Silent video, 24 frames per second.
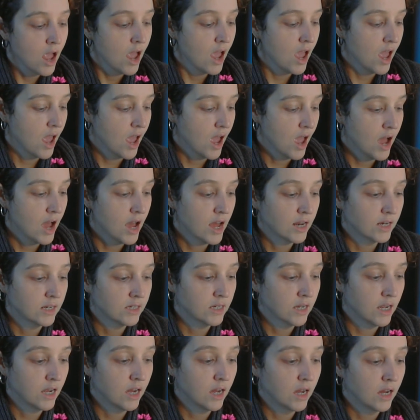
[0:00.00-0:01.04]

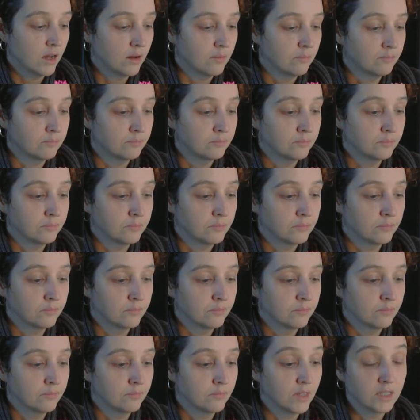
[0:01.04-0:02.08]
And um,
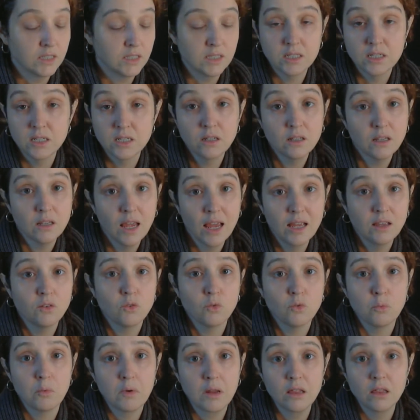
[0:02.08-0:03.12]
it still
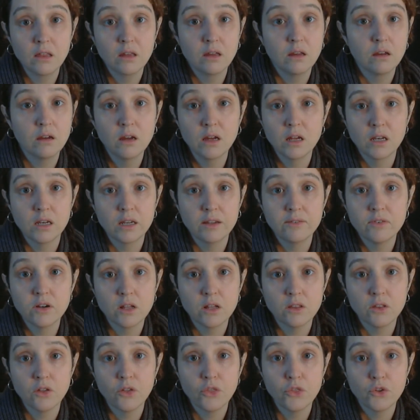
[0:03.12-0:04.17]
tastes really good, even
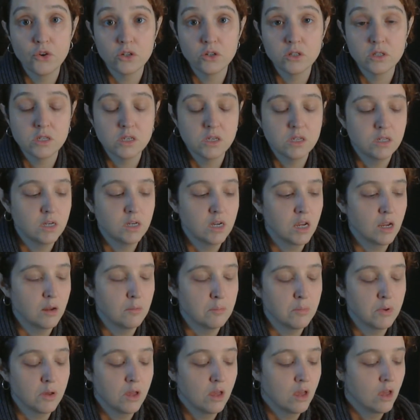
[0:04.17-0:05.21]
on the third steep.
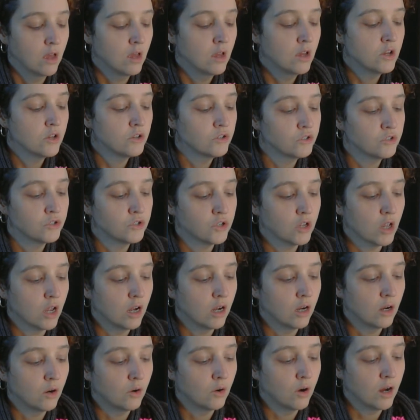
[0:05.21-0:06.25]

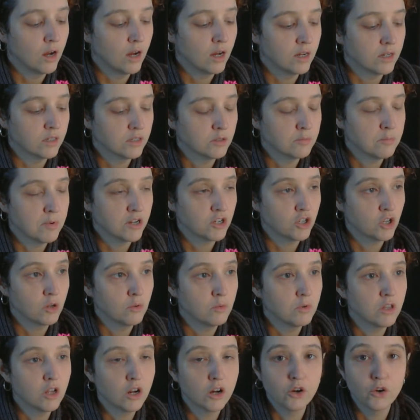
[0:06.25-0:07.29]
So, uh, especially
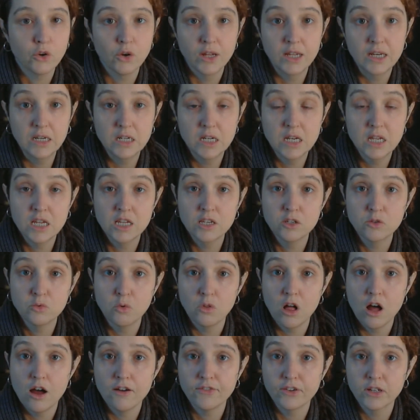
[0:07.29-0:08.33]
with our green teas,
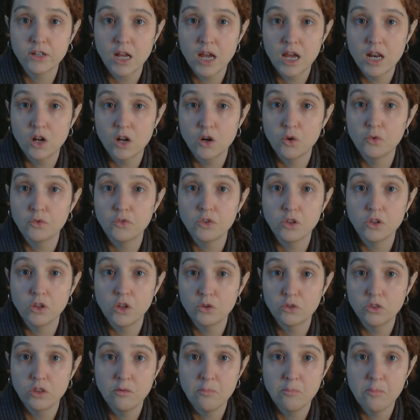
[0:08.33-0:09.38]
we'll often kind of
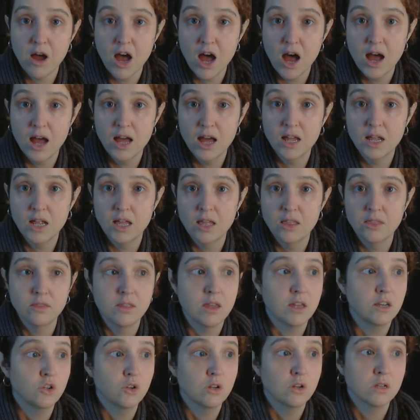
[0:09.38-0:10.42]
overload the pot and
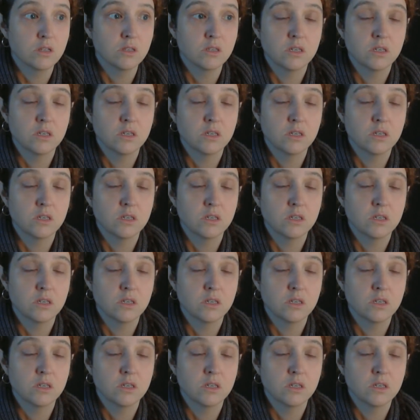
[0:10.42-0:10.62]
then you can